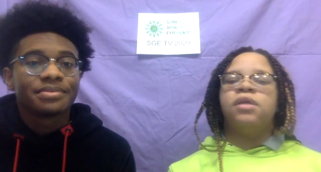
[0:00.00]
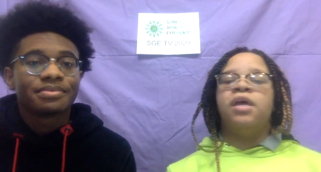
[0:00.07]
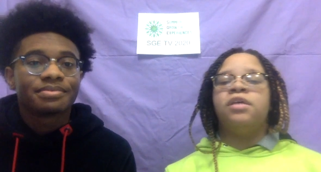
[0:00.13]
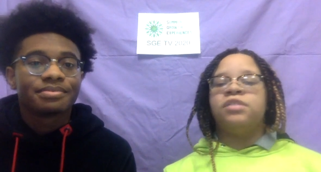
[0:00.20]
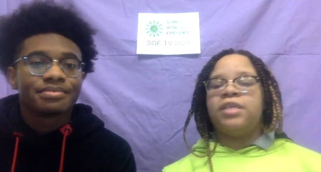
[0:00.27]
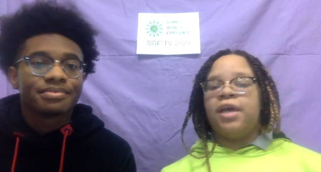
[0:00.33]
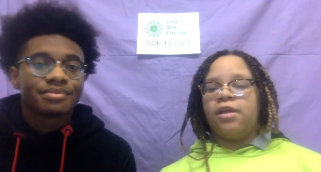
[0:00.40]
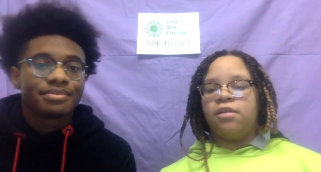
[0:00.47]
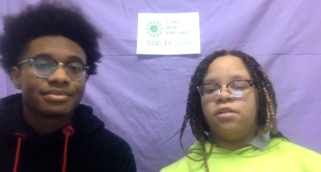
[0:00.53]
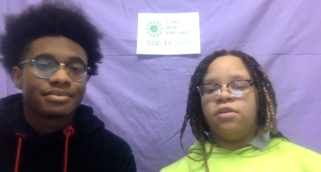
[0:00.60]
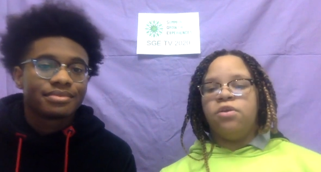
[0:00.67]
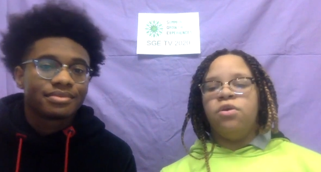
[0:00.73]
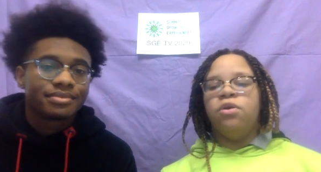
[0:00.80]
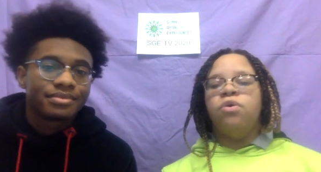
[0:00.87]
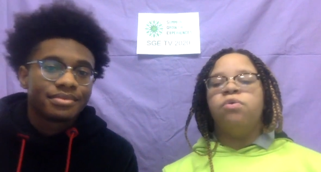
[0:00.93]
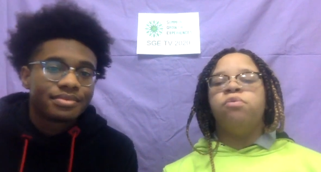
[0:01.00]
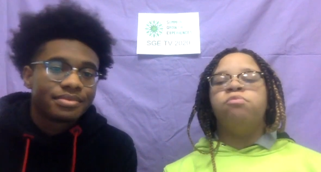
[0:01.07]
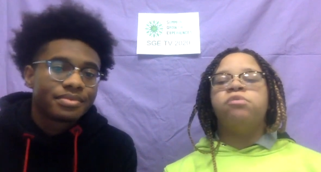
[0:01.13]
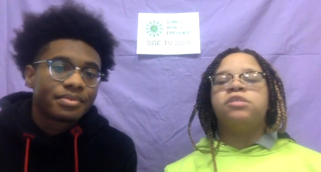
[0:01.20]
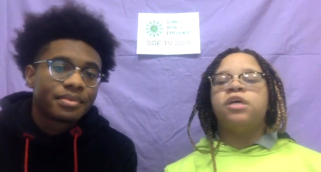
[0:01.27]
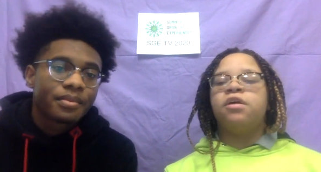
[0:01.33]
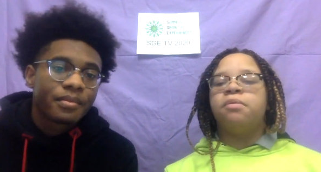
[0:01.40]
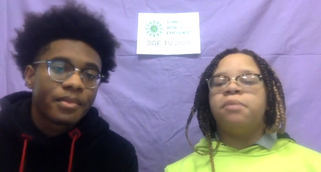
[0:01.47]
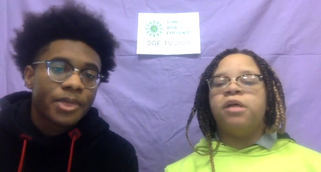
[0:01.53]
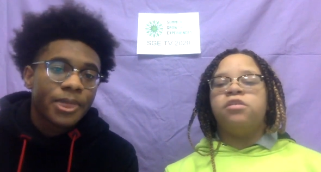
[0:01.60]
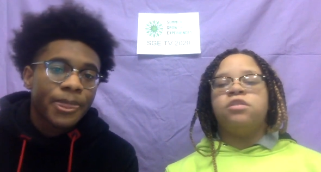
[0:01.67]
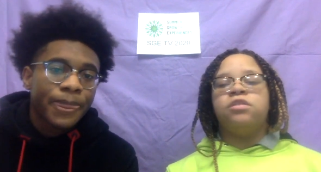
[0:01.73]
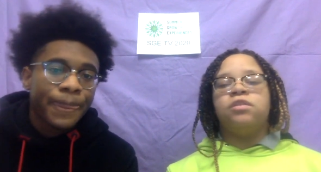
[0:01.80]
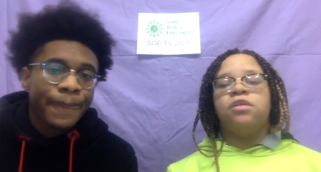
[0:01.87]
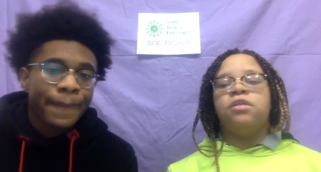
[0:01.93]
Speaker 1: Exactly. We will talk about
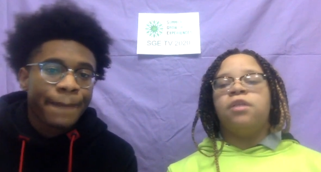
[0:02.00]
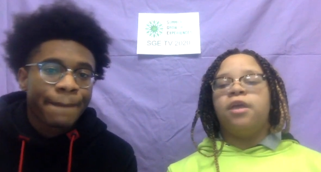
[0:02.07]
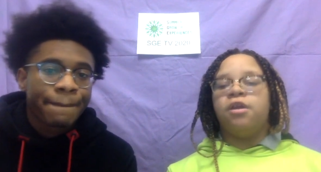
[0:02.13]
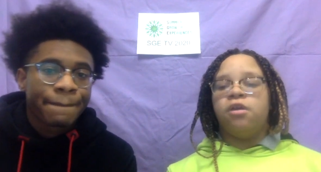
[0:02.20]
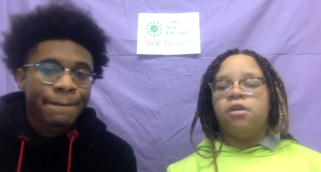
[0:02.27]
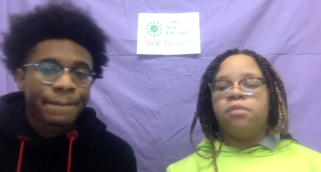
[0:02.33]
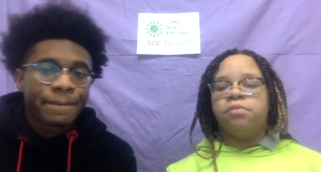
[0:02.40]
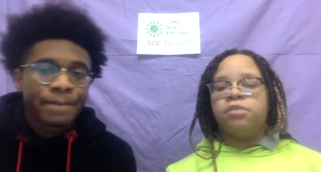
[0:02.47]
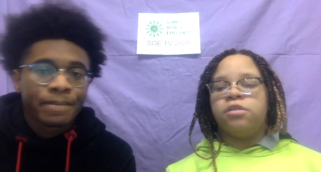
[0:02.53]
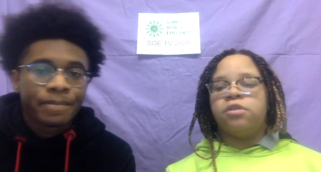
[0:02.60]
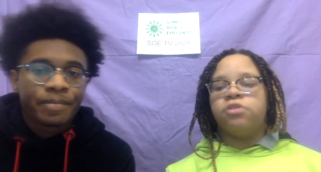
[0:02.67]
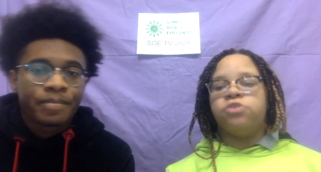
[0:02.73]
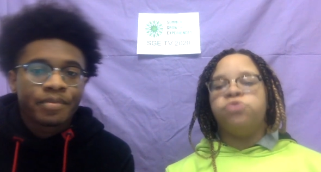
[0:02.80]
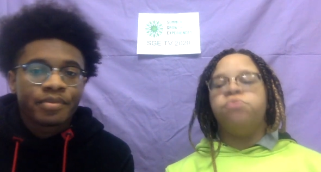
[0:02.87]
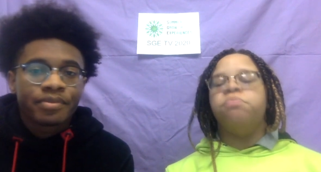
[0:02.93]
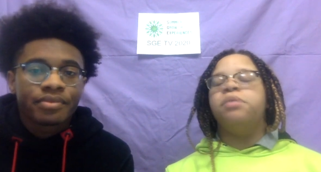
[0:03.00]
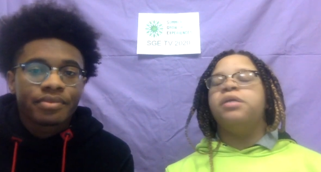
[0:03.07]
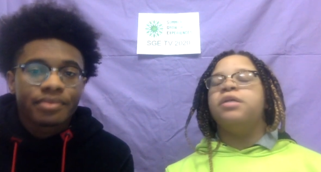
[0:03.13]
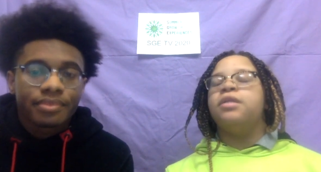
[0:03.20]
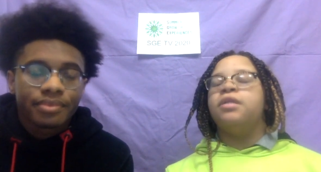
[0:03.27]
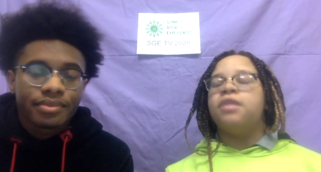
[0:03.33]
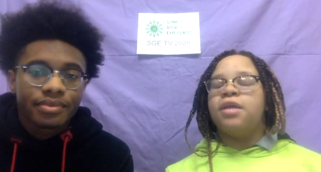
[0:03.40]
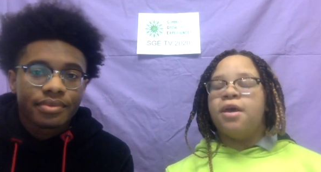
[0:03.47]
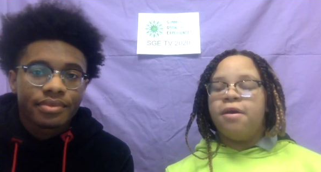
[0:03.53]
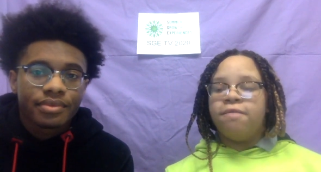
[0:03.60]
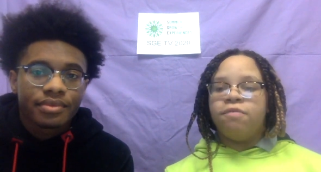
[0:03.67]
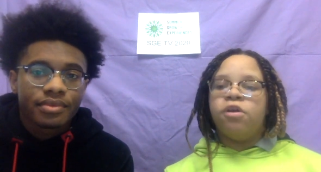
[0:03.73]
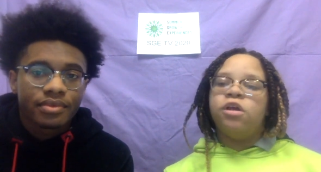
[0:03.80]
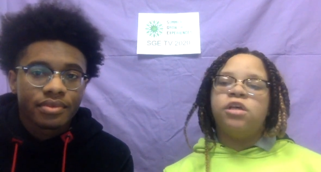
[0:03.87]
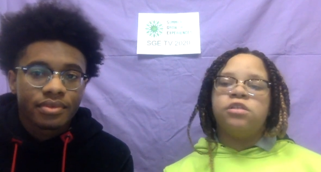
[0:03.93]
this in later episodes too, but
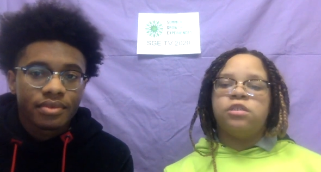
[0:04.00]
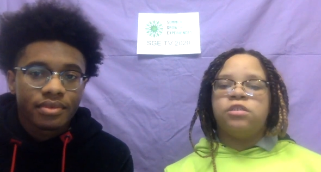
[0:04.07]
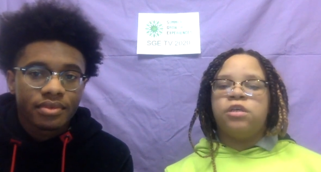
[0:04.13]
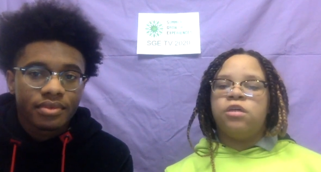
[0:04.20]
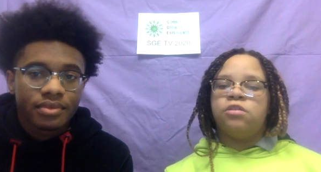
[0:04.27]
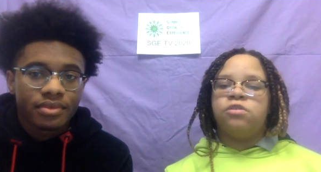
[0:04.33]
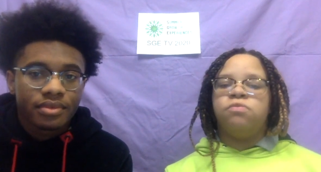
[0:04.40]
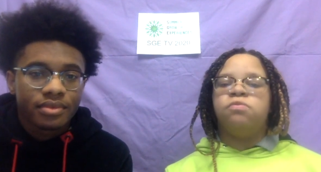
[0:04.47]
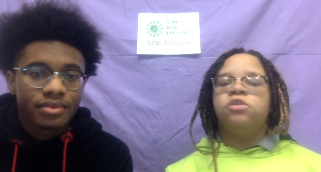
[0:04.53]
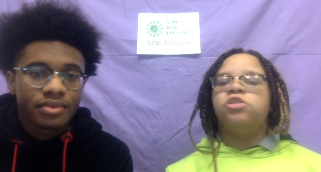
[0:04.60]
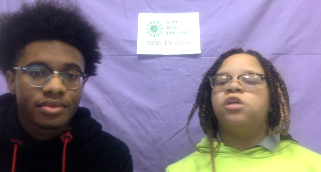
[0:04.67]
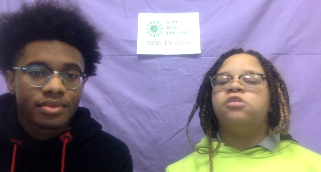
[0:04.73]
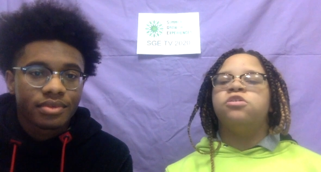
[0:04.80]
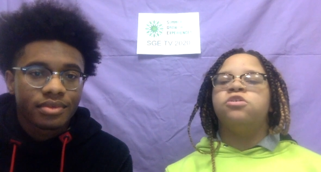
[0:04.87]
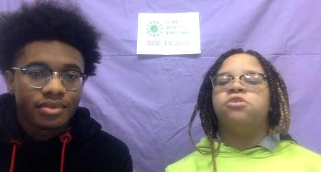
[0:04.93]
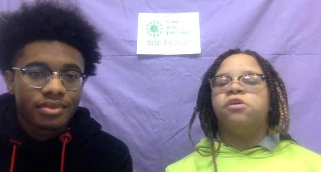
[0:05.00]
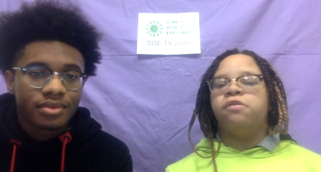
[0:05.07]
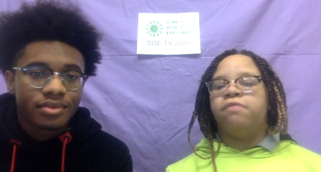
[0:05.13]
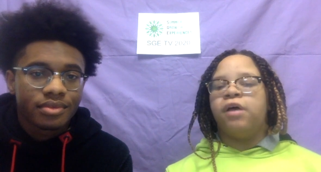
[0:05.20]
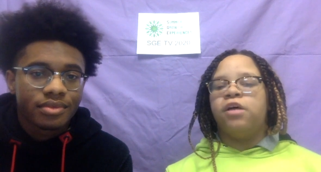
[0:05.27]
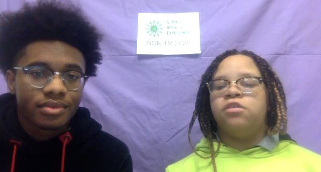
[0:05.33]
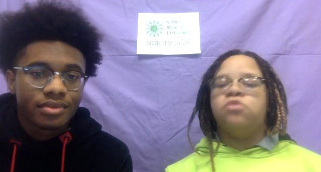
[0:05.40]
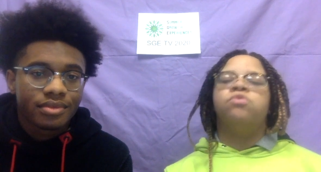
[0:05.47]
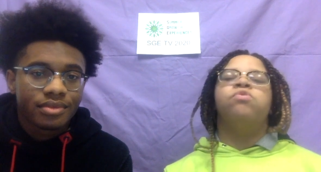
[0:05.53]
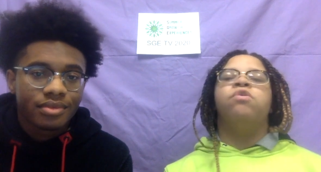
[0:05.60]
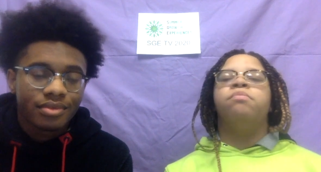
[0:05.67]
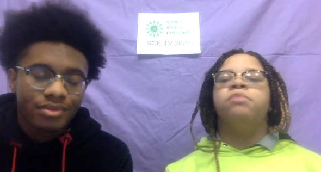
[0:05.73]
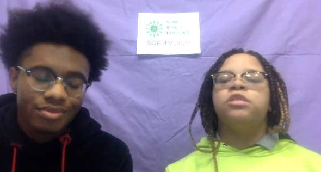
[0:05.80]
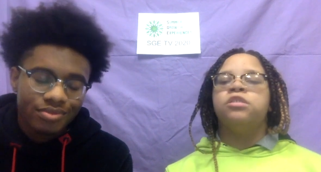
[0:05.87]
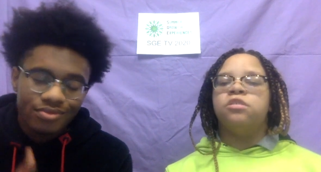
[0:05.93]
never hesitate to reach out to your advisor or
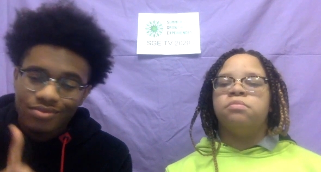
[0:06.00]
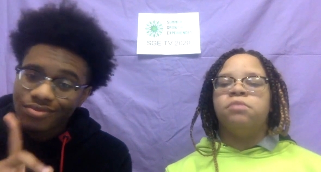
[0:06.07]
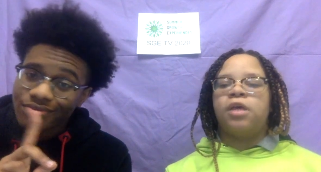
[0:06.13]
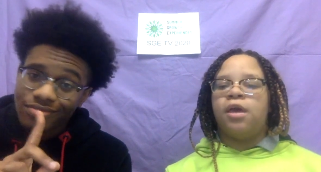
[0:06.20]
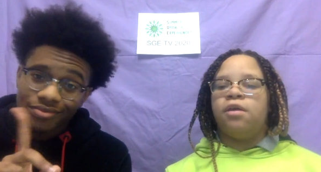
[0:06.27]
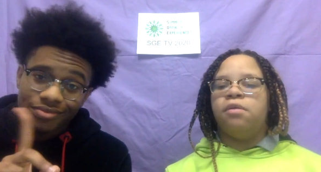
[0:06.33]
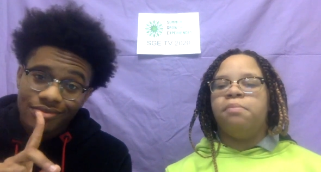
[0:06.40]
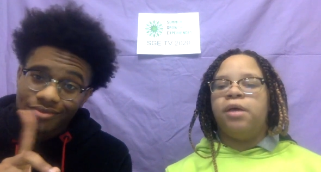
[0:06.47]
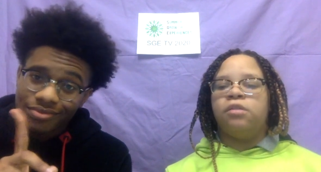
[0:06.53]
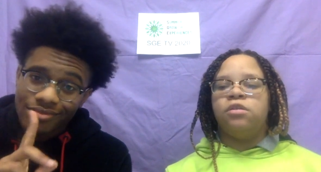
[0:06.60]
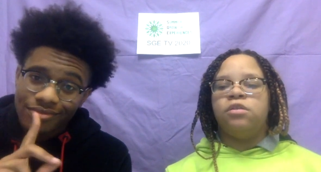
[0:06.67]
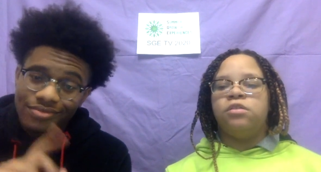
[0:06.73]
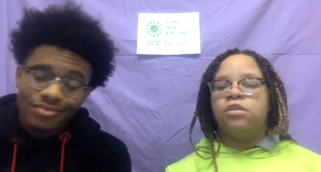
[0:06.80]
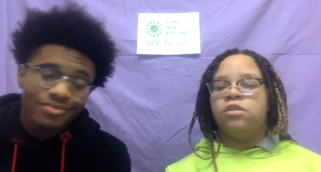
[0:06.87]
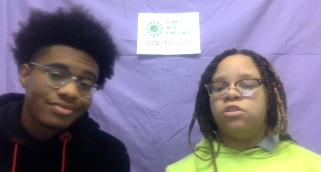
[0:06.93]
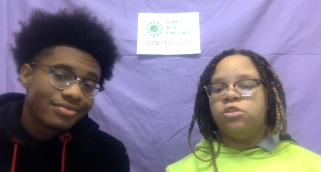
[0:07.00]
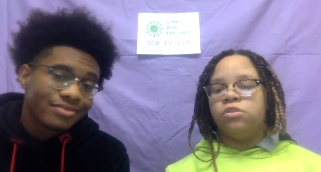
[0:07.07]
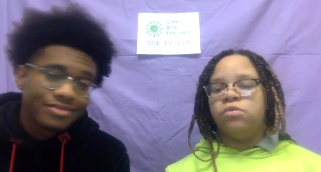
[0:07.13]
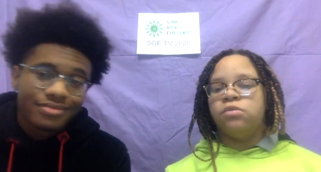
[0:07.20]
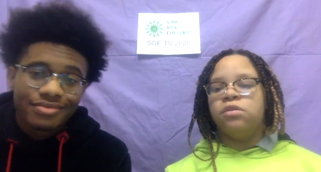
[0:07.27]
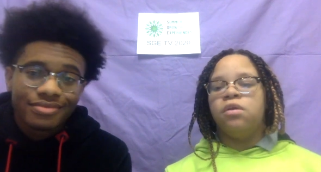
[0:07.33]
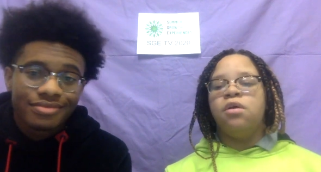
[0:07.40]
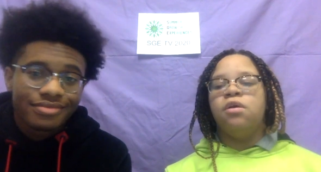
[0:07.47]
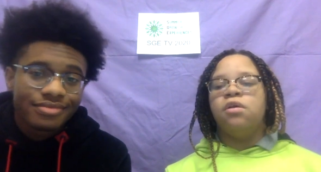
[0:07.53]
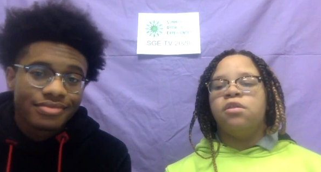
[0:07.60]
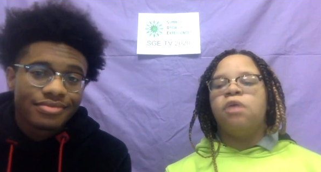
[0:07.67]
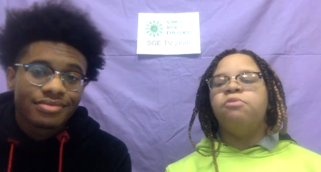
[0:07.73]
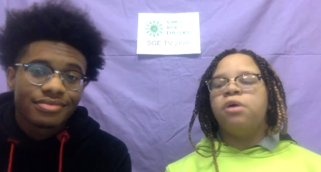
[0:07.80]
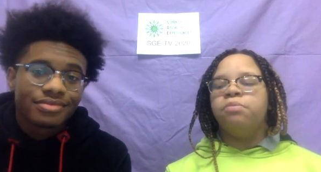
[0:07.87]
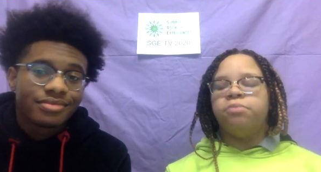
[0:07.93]
Mrs. McCain about these issues.
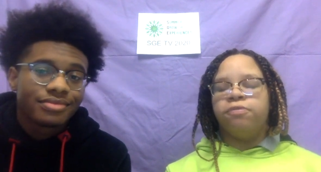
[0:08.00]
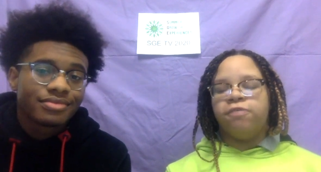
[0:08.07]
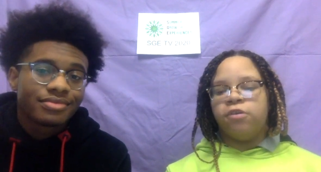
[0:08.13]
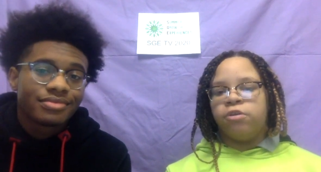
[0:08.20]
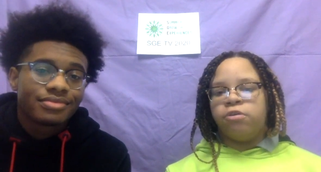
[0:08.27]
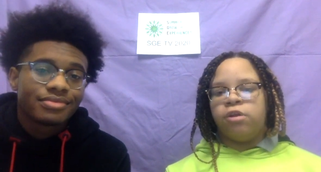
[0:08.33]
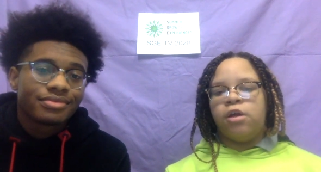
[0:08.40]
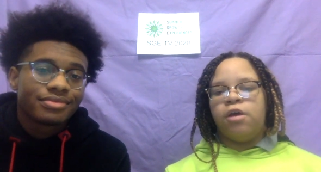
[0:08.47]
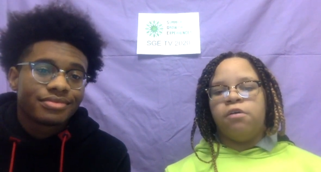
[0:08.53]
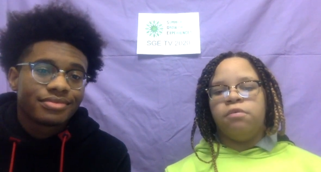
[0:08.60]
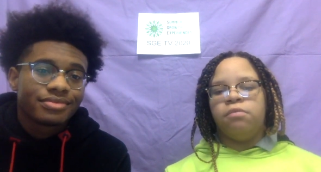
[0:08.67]
They will help you figure it out.